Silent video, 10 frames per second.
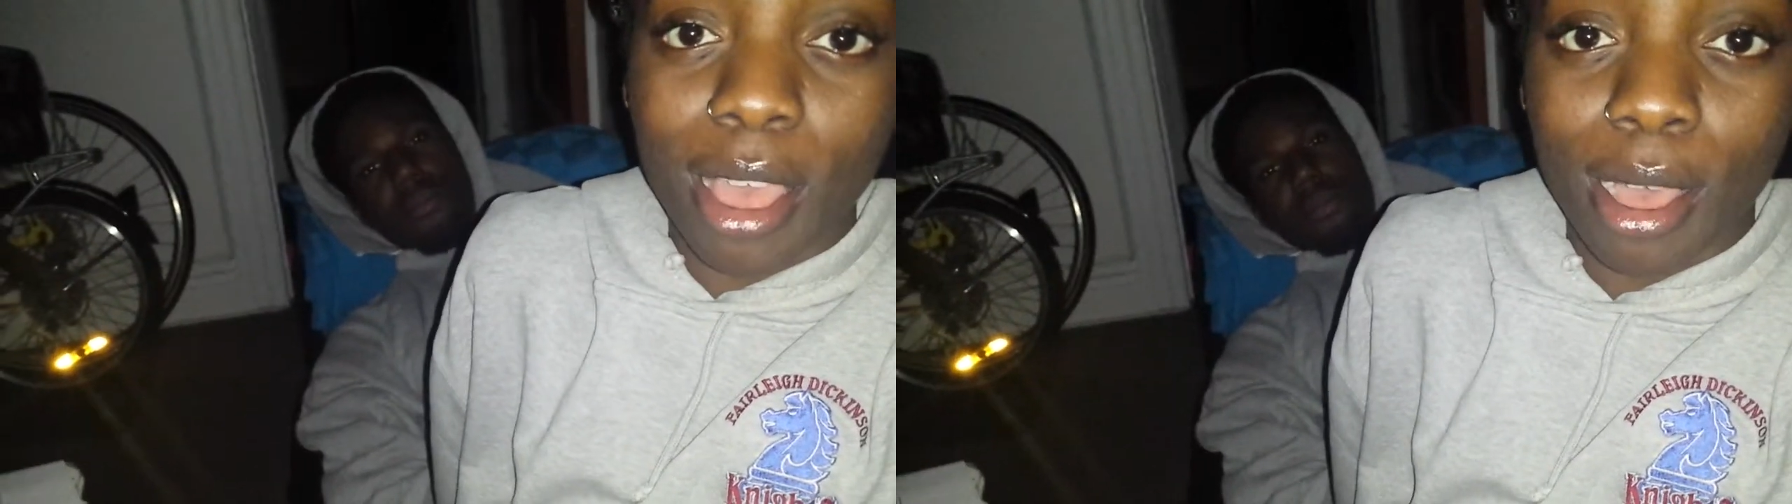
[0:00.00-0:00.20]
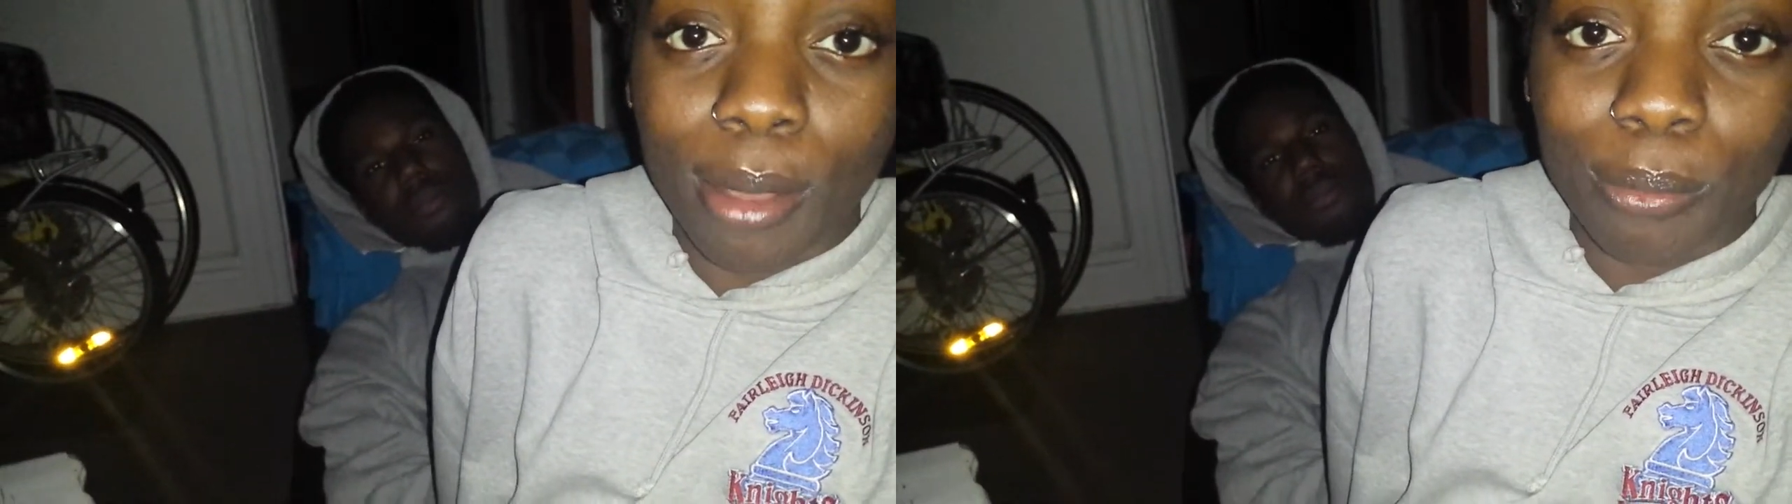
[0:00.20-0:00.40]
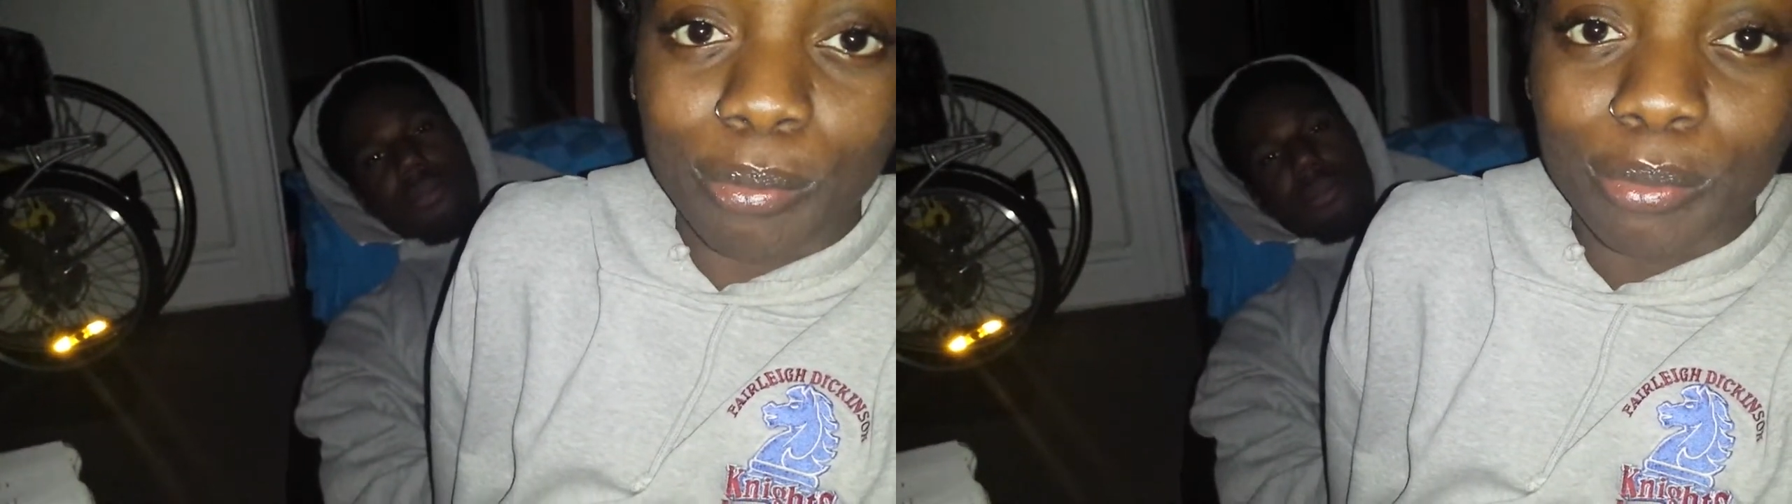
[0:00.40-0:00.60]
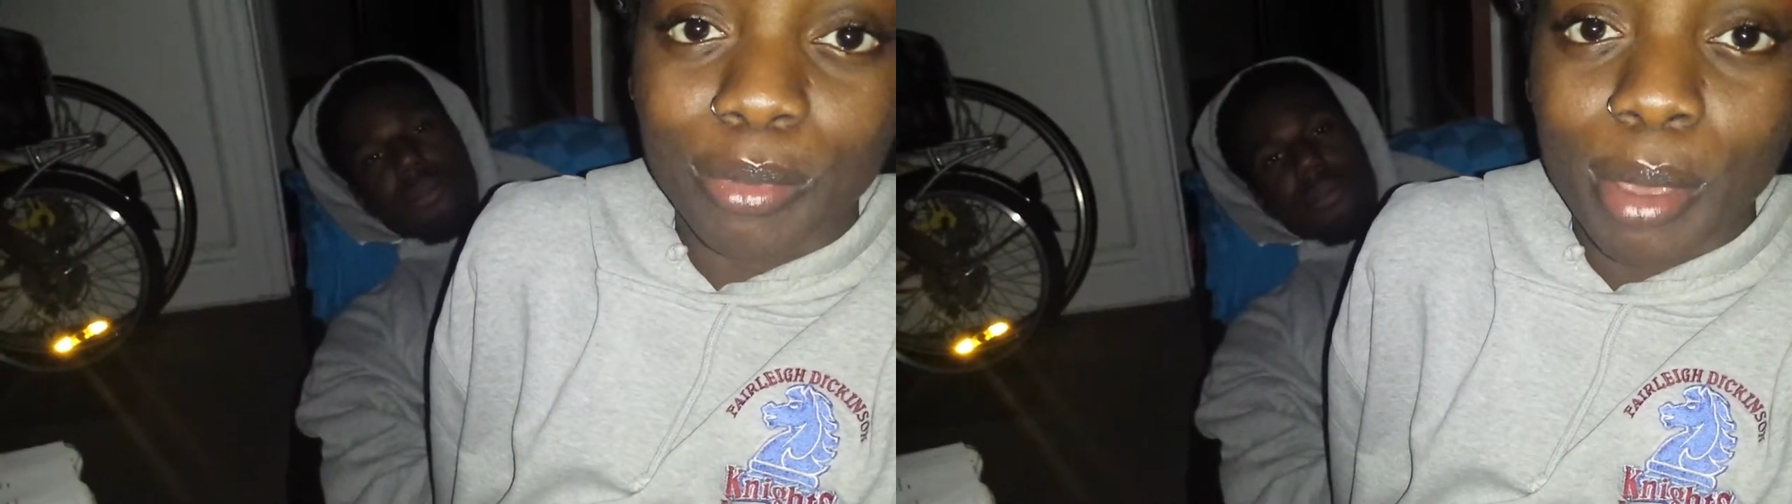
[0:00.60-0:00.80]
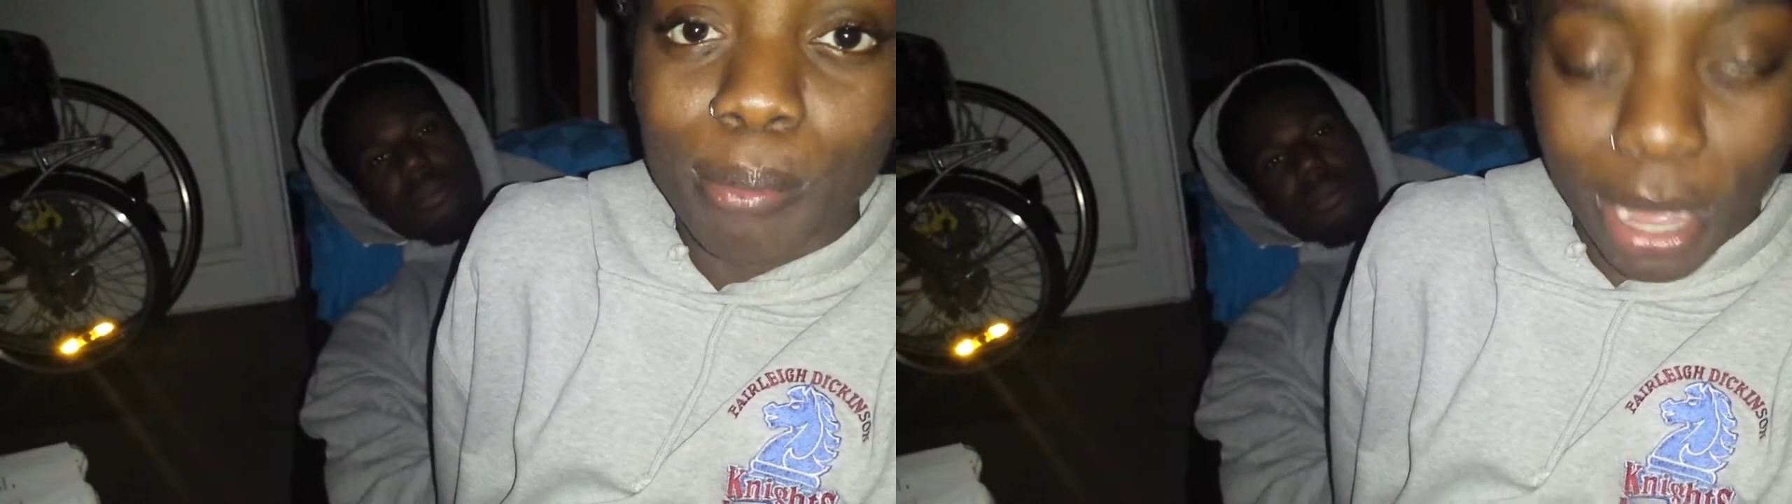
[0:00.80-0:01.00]
um,
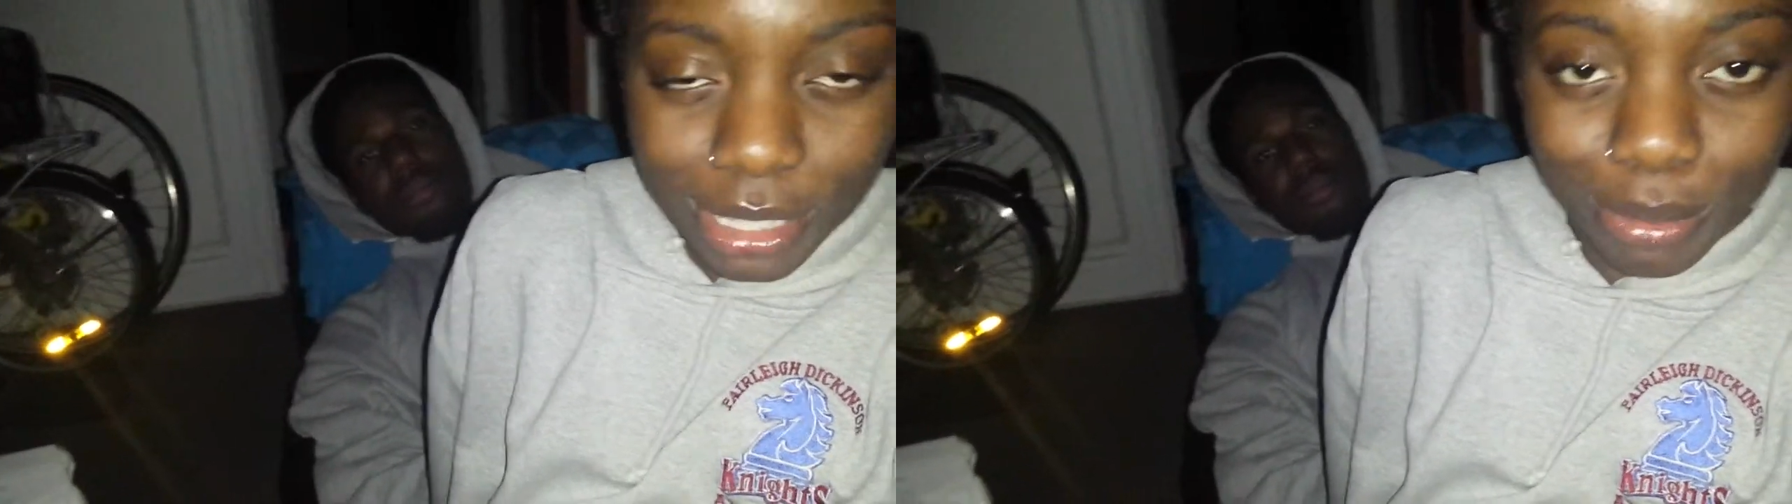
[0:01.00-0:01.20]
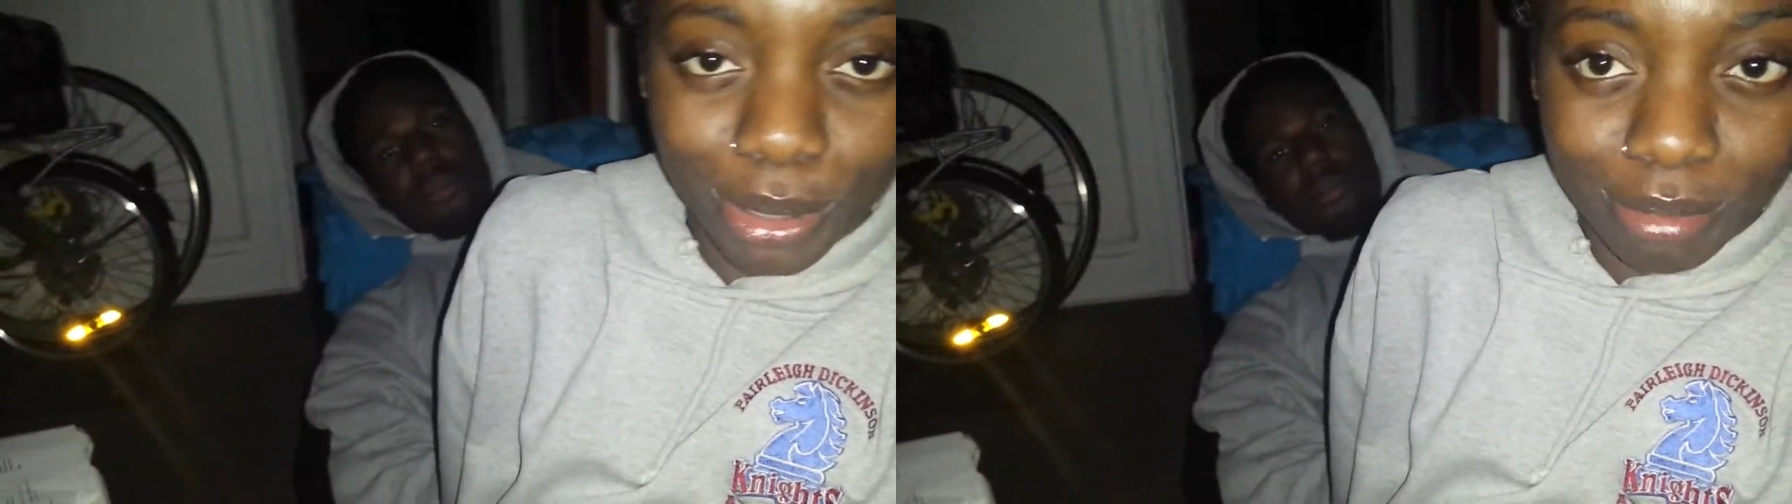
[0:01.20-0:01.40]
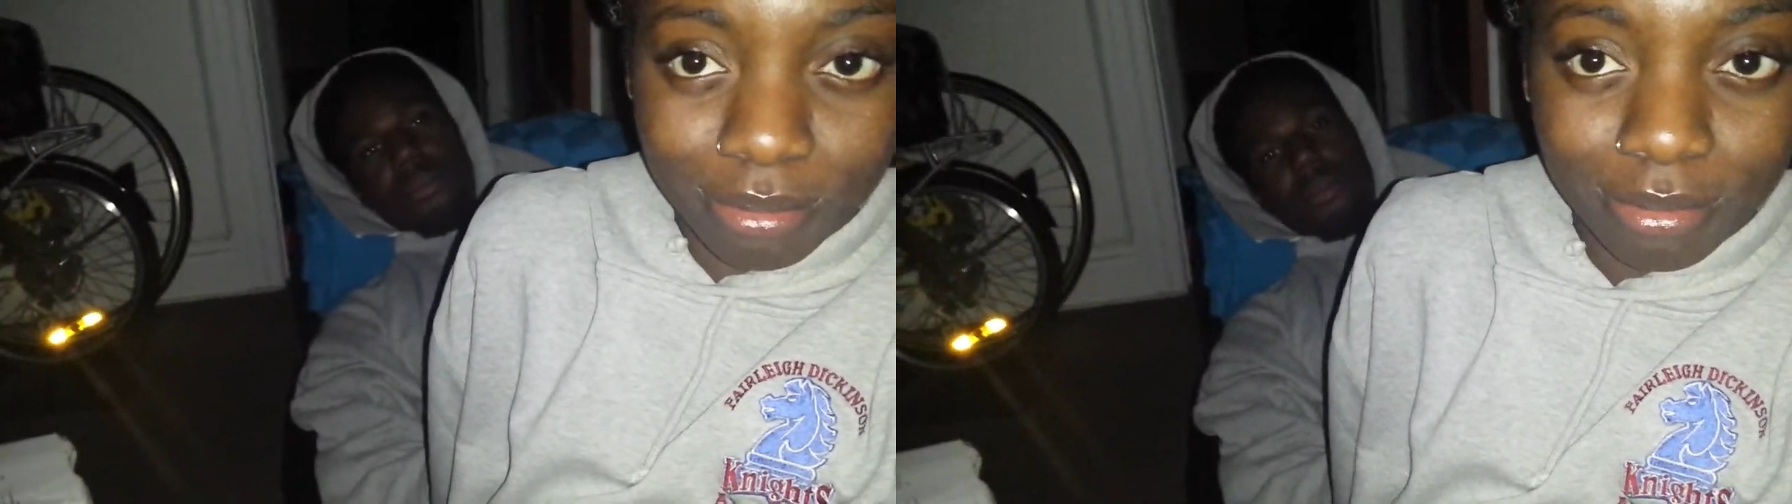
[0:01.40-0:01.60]
possible.